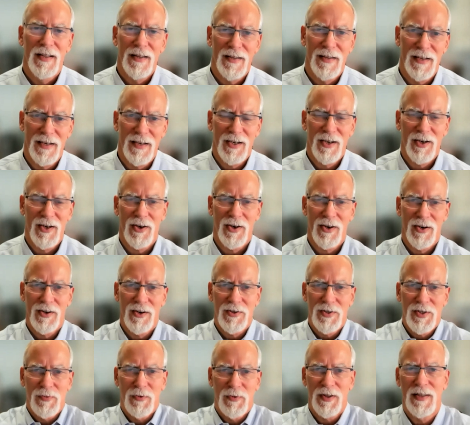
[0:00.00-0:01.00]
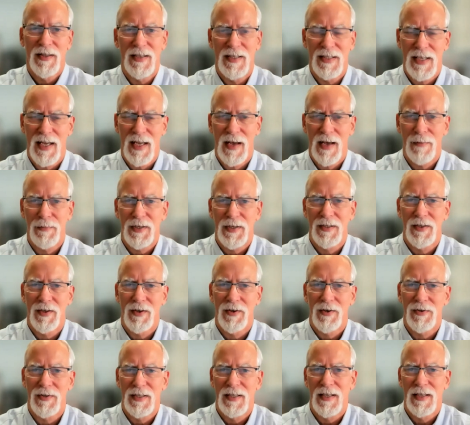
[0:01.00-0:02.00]
that occurs with these
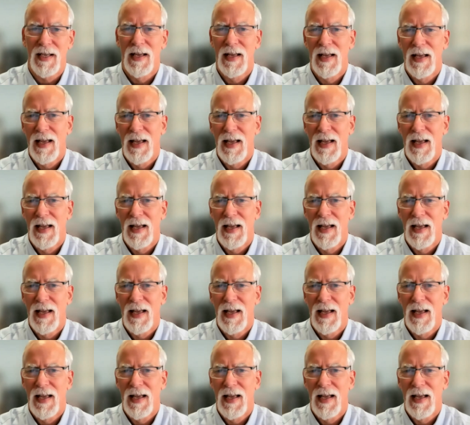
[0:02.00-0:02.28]
episodes.